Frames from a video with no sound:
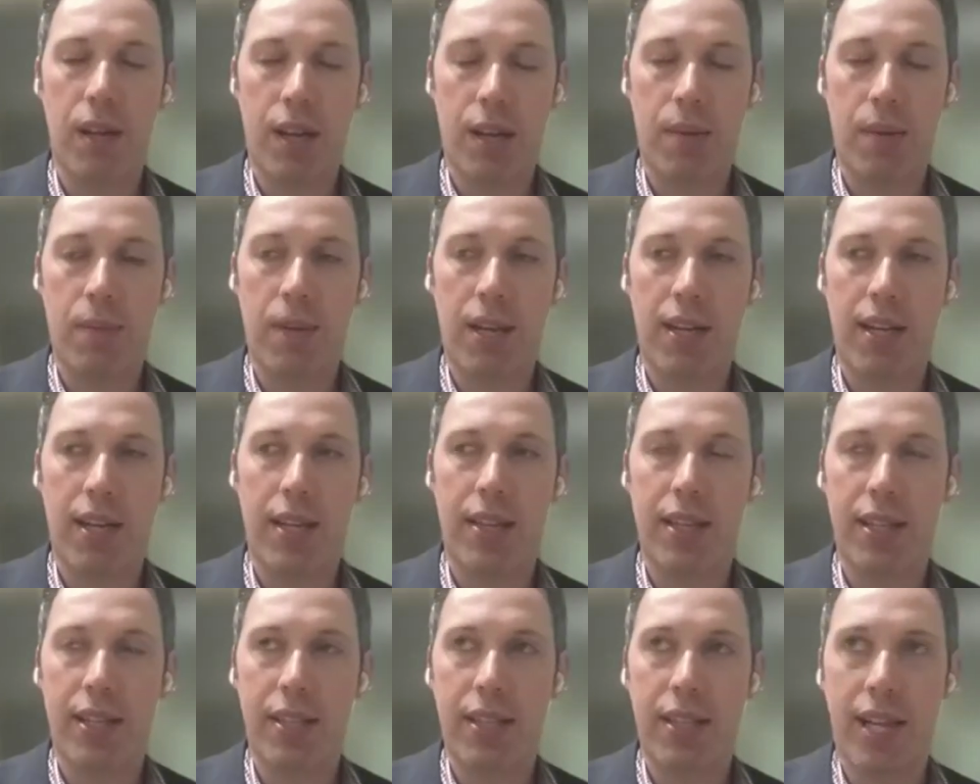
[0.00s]
Um, and I
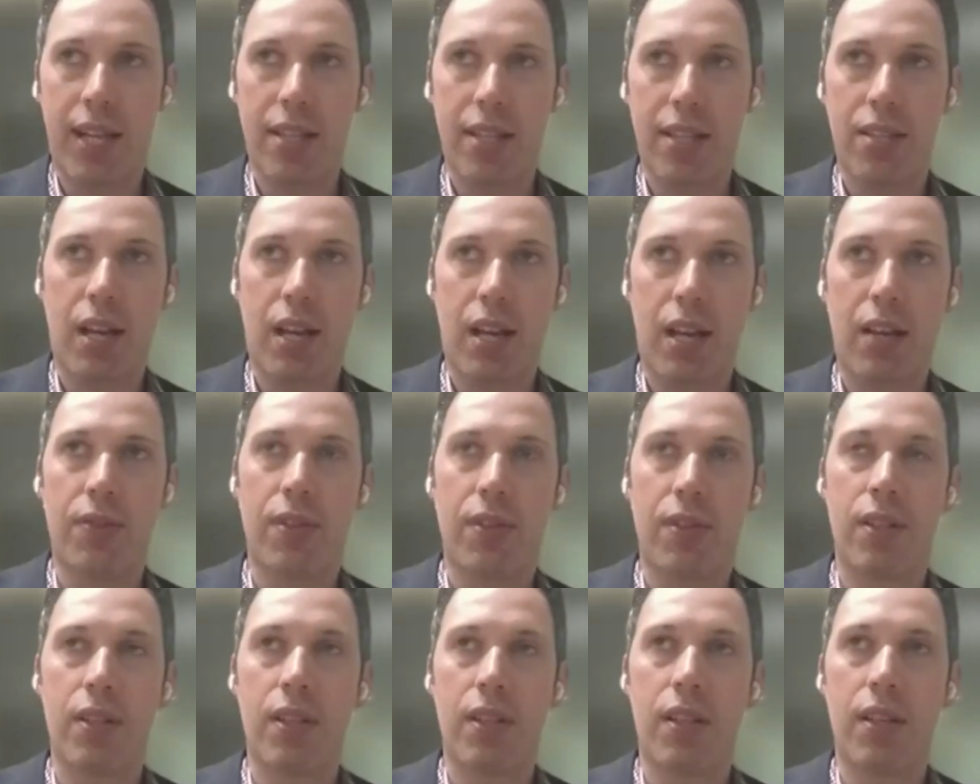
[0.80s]
think that's
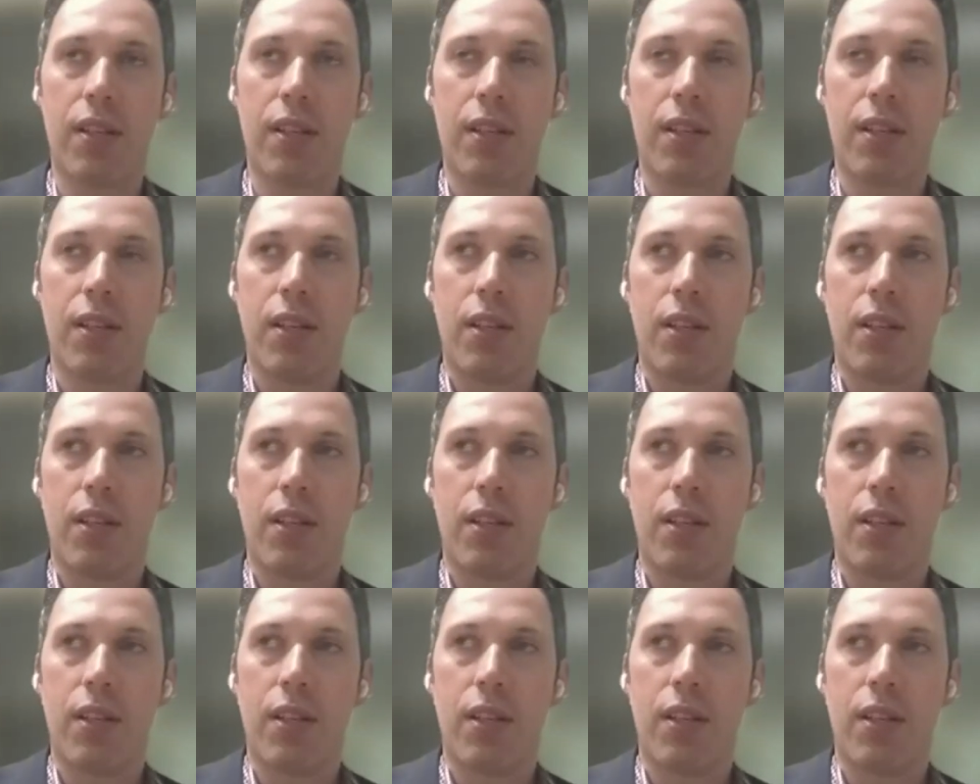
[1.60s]
often the,